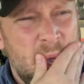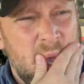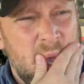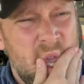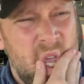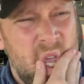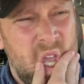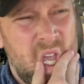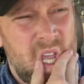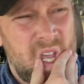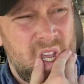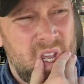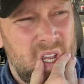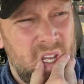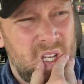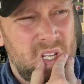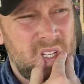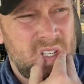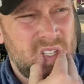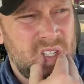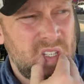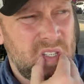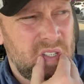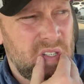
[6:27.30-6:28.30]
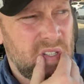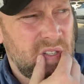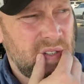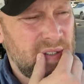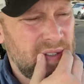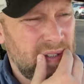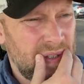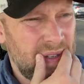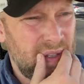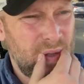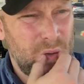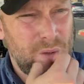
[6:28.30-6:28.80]
and
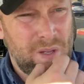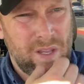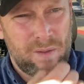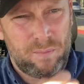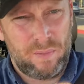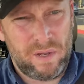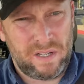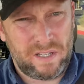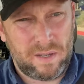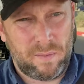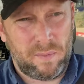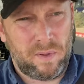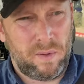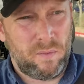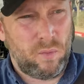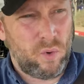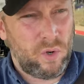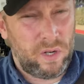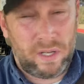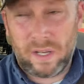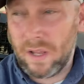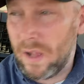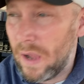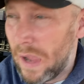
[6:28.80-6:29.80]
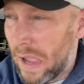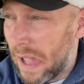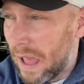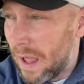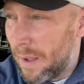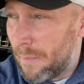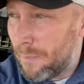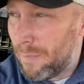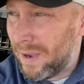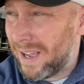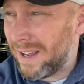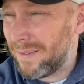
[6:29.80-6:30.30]
they'll get picked up in the morning.
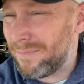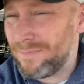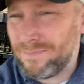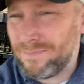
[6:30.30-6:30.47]
But